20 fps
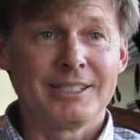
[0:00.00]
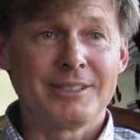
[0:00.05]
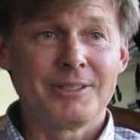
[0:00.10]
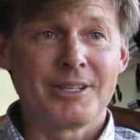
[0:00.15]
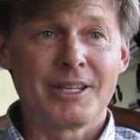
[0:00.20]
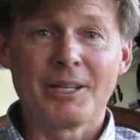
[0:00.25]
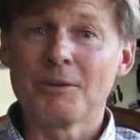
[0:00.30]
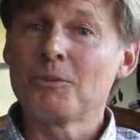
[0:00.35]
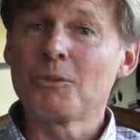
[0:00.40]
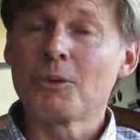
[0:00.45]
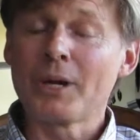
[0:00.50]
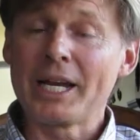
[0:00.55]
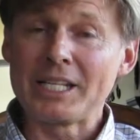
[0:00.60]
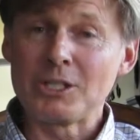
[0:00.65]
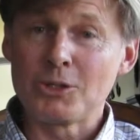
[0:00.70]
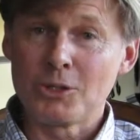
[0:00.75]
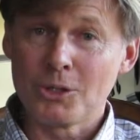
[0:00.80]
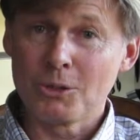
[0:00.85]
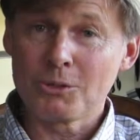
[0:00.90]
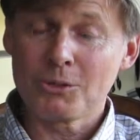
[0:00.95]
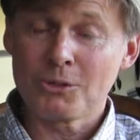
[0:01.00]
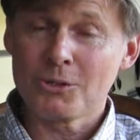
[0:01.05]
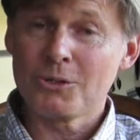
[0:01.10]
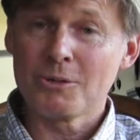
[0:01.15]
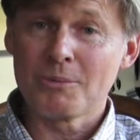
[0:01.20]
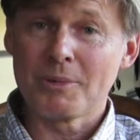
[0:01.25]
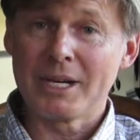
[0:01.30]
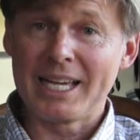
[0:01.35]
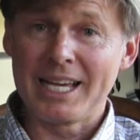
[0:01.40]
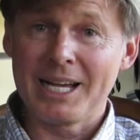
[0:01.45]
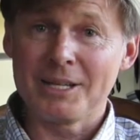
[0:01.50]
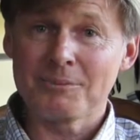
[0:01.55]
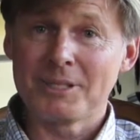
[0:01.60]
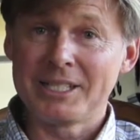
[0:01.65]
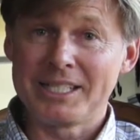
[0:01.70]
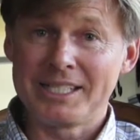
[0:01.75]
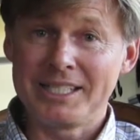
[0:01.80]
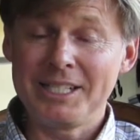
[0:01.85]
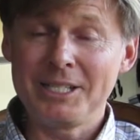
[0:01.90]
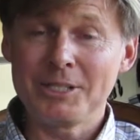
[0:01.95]
them write notes to my
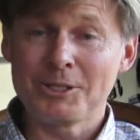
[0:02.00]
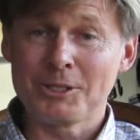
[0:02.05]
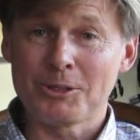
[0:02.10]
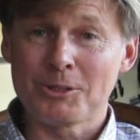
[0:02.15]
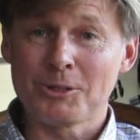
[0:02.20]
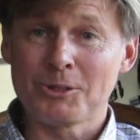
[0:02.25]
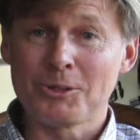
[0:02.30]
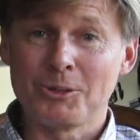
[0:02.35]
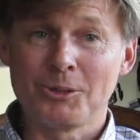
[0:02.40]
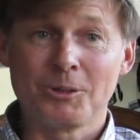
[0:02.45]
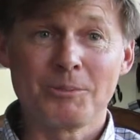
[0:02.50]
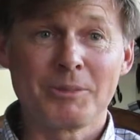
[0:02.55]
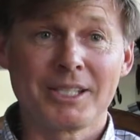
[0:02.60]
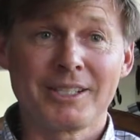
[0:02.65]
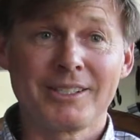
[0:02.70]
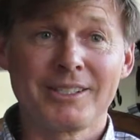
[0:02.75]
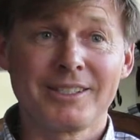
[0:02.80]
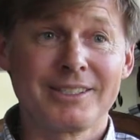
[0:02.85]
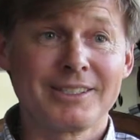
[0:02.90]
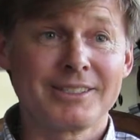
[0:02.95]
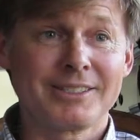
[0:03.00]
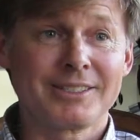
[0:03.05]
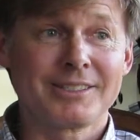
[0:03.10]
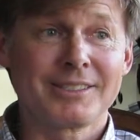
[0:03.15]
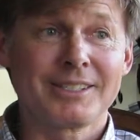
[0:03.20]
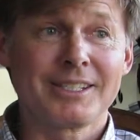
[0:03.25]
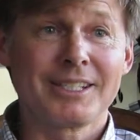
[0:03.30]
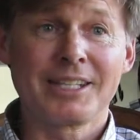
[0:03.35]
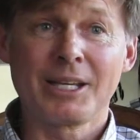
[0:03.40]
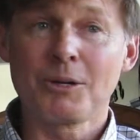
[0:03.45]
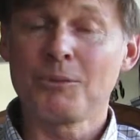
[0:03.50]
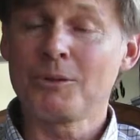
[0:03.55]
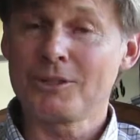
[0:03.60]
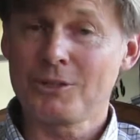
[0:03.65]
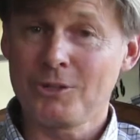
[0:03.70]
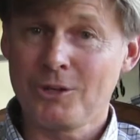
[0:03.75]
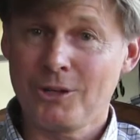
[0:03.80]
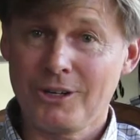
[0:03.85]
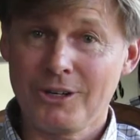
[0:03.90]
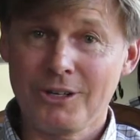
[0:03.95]
absentees at school because they would
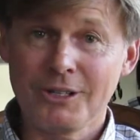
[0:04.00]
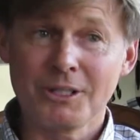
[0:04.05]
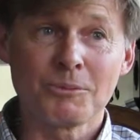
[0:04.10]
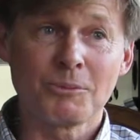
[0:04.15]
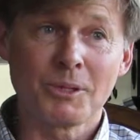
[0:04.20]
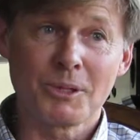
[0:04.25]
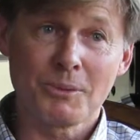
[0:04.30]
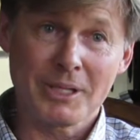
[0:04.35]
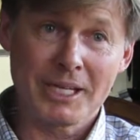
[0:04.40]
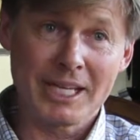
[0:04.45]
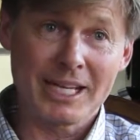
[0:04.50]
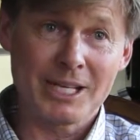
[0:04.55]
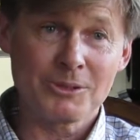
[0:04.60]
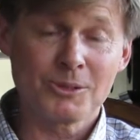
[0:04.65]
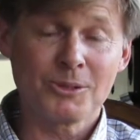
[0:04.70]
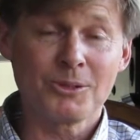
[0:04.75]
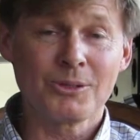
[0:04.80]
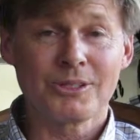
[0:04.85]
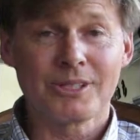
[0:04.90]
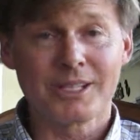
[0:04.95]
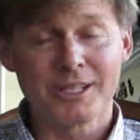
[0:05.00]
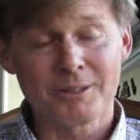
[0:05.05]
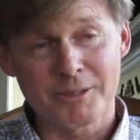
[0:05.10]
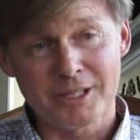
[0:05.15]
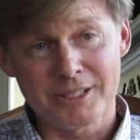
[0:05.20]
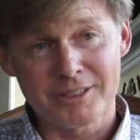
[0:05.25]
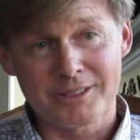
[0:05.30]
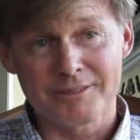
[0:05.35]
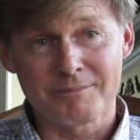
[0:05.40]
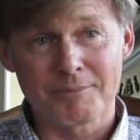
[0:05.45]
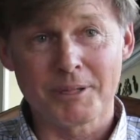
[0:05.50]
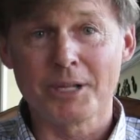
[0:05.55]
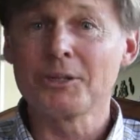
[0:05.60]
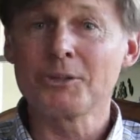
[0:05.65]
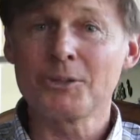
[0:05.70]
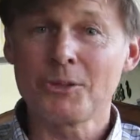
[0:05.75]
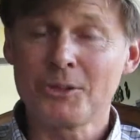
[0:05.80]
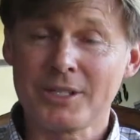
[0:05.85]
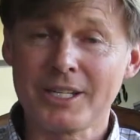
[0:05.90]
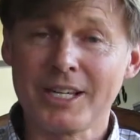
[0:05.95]
call and we would answer and say my
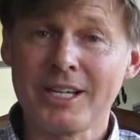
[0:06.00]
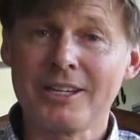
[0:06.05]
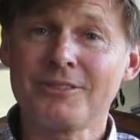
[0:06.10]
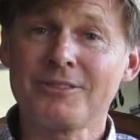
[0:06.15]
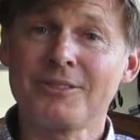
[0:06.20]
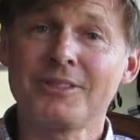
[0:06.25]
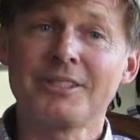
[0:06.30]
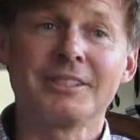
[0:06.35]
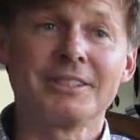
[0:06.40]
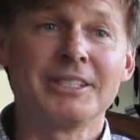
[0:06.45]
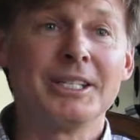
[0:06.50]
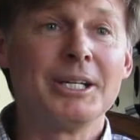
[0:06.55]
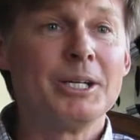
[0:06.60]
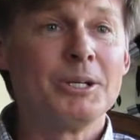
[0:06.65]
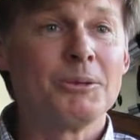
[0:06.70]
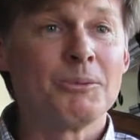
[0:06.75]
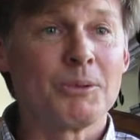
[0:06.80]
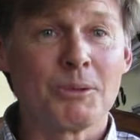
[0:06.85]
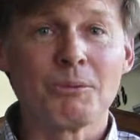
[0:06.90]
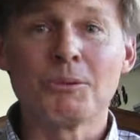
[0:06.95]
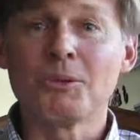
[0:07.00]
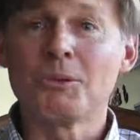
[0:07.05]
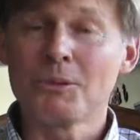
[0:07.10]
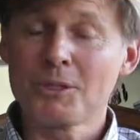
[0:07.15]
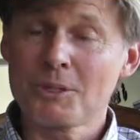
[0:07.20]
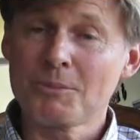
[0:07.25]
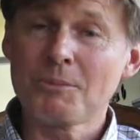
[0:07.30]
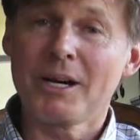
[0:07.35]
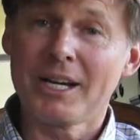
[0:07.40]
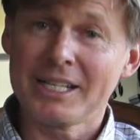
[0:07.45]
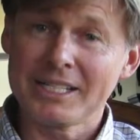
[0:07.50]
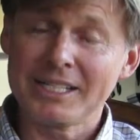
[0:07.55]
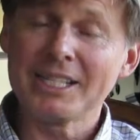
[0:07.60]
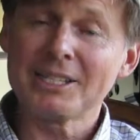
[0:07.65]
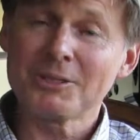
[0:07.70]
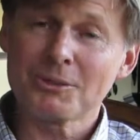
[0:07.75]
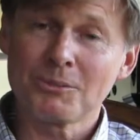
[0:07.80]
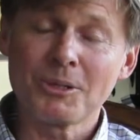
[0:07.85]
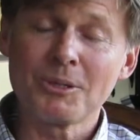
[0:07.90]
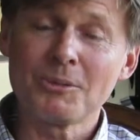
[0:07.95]
parents are deaf, and we would respond,
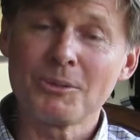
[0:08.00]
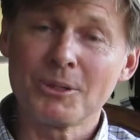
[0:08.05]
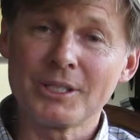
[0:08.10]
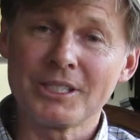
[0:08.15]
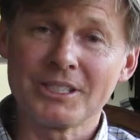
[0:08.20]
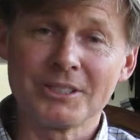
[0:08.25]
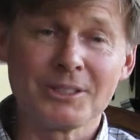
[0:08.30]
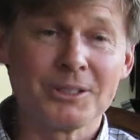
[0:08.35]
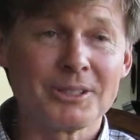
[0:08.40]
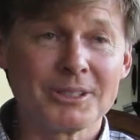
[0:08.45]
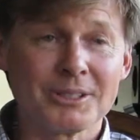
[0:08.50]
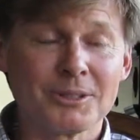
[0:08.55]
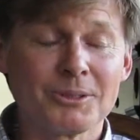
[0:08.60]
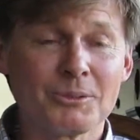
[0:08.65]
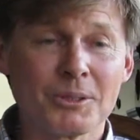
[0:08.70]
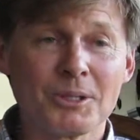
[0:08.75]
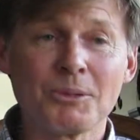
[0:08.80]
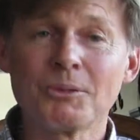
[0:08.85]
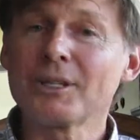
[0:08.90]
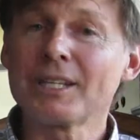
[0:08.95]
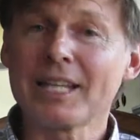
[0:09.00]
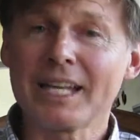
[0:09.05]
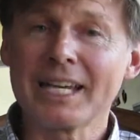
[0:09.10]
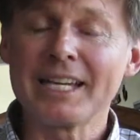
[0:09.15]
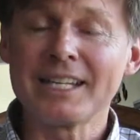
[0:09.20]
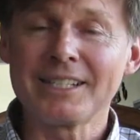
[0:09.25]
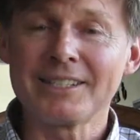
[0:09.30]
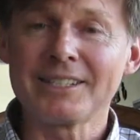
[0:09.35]
yes, we were ill or we were late,